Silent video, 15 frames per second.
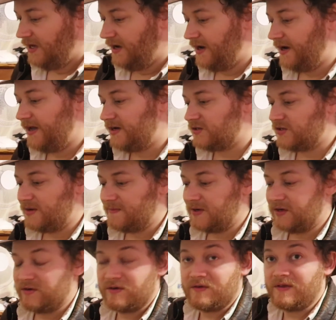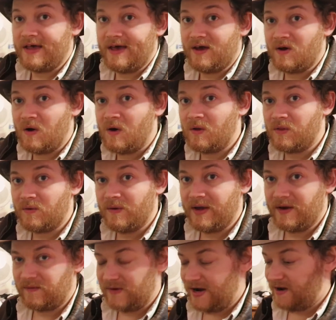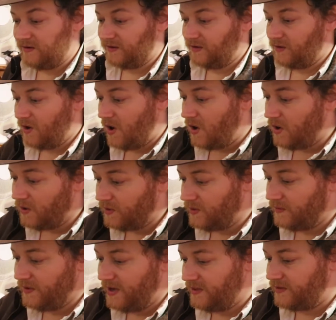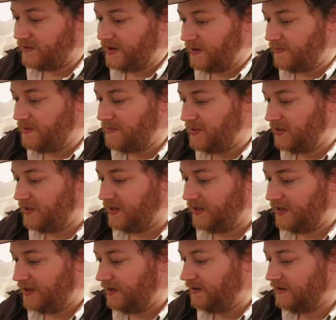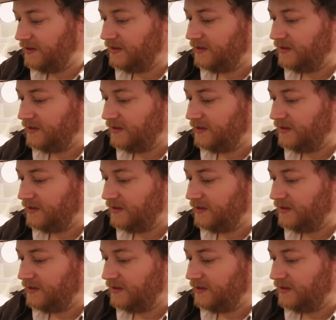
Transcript: And actually I'm going to do that all the way around on all the weathering we put on there.